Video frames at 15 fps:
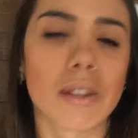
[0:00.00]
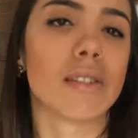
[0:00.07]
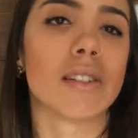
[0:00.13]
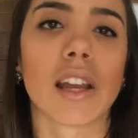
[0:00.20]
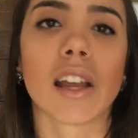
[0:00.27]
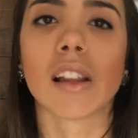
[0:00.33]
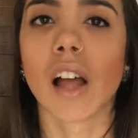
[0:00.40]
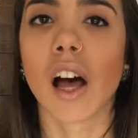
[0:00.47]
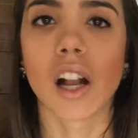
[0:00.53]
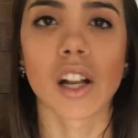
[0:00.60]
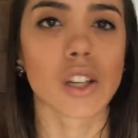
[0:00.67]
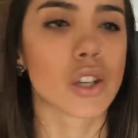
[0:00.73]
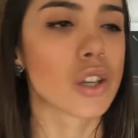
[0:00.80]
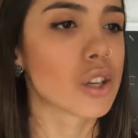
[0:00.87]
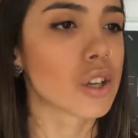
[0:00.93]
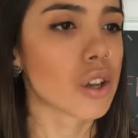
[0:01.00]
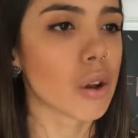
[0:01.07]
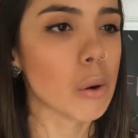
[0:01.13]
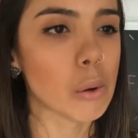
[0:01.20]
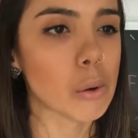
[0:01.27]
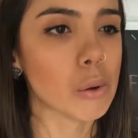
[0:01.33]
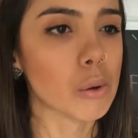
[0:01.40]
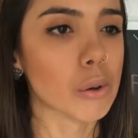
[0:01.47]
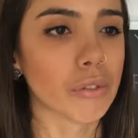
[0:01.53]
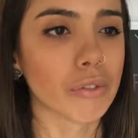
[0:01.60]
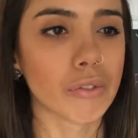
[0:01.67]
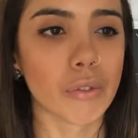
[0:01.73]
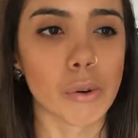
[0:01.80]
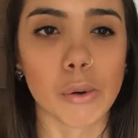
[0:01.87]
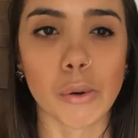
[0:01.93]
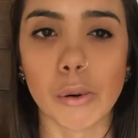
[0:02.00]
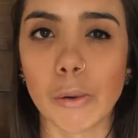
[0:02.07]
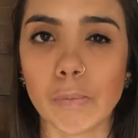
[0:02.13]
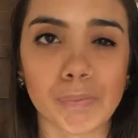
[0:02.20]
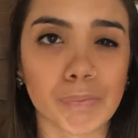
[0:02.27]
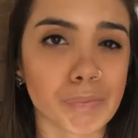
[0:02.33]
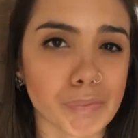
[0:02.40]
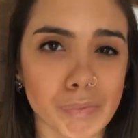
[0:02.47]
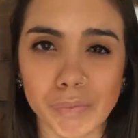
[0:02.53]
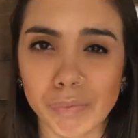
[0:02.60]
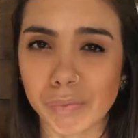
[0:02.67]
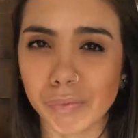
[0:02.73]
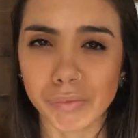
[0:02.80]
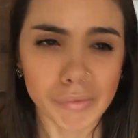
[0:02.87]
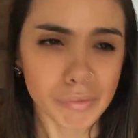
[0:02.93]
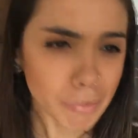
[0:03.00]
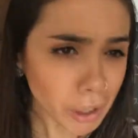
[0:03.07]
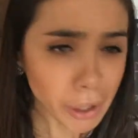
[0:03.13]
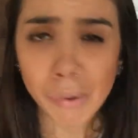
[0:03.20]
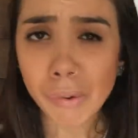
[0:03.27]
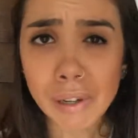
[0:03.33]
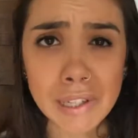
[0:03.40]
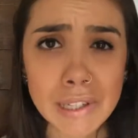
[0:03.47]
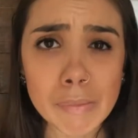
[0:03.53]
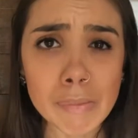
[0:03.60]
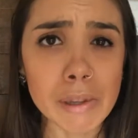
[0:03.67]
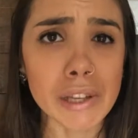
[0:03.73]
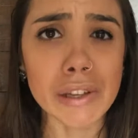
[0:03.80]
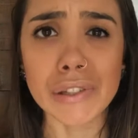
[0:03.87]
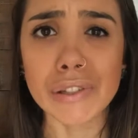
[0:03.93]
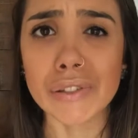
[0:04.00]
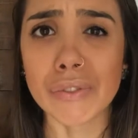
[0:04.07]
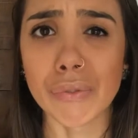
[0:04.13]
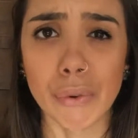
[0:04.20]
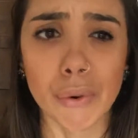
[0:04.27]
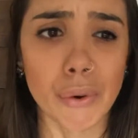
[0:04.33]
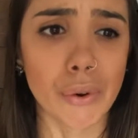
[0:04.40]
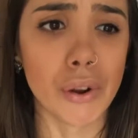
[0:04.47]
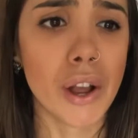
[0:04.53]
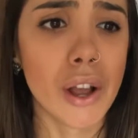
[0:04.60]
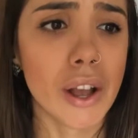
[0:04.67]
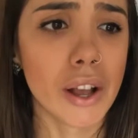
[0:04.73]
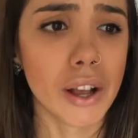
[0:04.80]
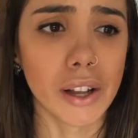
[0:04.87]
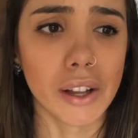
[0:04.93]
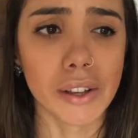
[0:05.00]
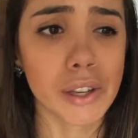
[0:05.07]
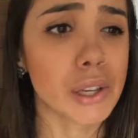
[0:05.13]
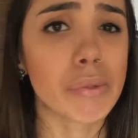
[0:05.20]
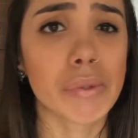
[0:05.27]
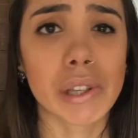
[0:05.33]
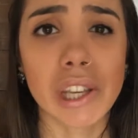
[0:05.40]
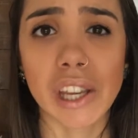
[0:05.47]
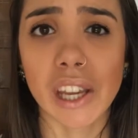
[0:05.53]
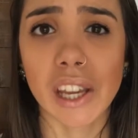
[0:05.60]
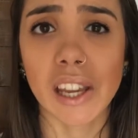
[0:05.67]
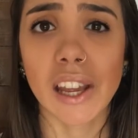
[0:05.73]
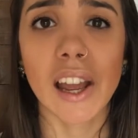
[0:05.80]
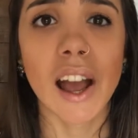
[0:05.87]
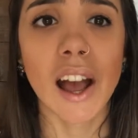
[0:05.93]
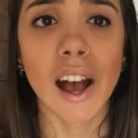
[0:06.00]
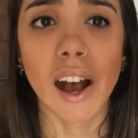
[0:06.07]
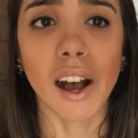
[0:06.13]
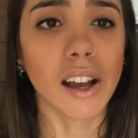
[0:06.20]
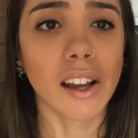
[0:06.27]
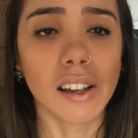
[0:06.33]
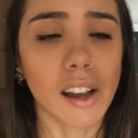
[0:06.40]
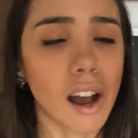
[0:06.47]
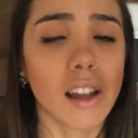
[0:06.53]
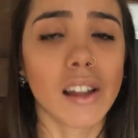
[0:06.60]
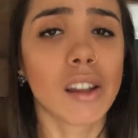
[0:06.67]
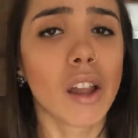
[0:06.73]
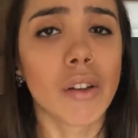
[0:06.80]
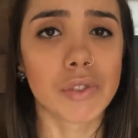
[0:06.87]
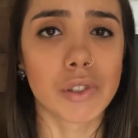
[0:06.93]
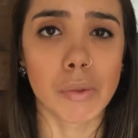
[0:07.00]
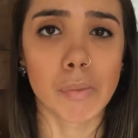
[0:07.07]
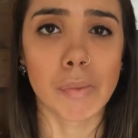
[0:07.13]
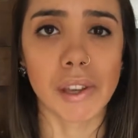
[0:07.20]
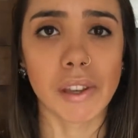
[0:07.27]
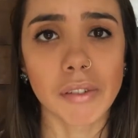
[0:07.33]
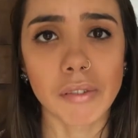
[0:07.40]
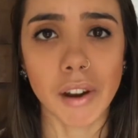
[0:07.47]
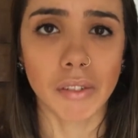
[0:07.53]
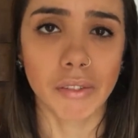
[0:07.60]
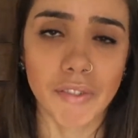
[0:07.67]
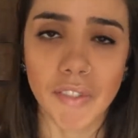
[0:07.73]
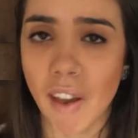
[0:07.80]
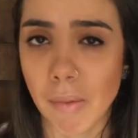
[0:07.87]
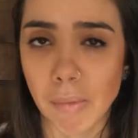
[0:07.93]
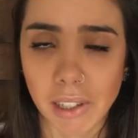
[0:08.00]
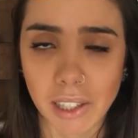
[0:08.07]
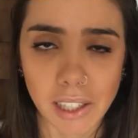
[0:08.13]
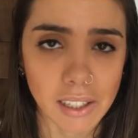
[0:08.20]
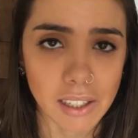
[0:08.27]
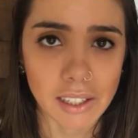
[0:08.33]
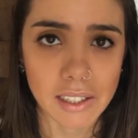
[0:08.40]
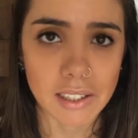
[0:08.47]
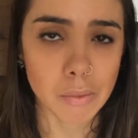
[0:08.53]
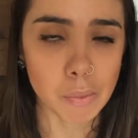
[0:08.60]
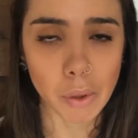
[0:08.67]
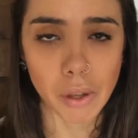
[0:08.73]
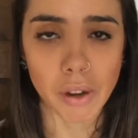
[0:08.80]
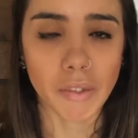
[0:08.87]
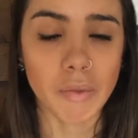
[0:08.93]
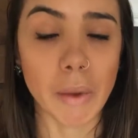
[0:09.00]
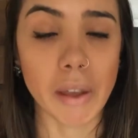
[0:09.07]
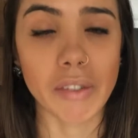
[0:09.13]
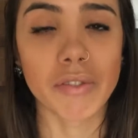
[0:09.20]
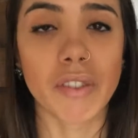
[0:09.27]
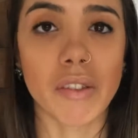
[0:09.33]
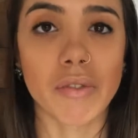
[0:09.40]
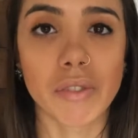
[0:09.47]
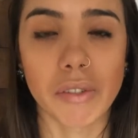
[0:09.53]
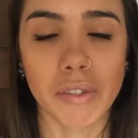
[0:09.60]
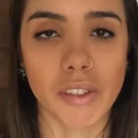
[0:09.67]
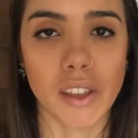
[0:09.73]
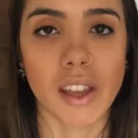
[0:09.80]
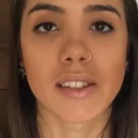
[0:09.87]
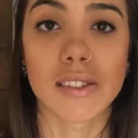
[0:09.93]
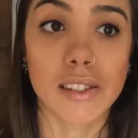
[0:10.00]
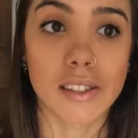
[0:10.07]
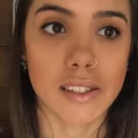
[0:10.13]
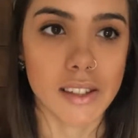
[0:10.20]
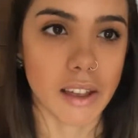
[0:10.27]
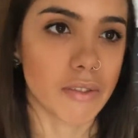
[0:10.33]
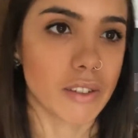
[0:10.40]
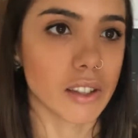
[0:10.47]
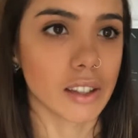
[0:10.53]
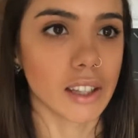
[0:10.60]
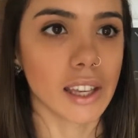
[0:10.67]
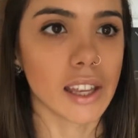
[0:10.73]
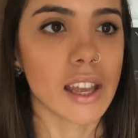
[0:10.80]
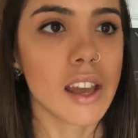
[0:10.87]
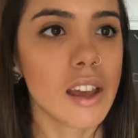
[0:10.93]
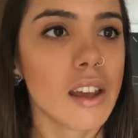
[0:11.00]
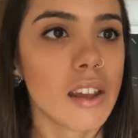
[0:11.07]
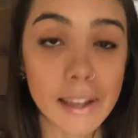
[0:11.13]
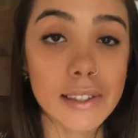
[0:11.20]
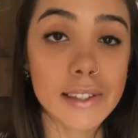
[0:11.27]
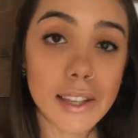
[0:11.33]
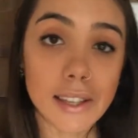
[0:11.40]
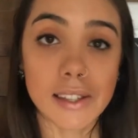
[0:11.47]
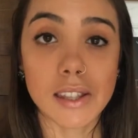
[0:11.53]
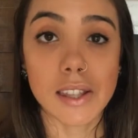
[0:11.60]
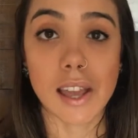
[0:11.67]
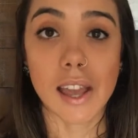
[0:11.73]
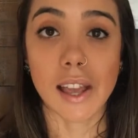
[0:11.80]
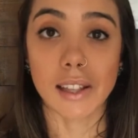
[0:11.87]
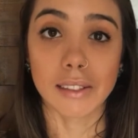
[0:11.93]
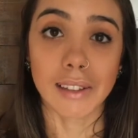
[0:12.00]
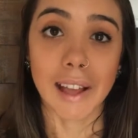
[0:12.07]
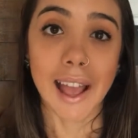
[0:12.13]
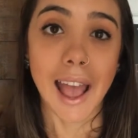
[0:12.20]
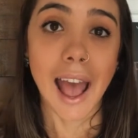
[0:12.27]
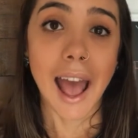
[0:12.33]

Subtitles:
Sunday lunch or for Christmas or a New Year. I love to be around family. It's one of my favorite things, definitely. Sixth thing,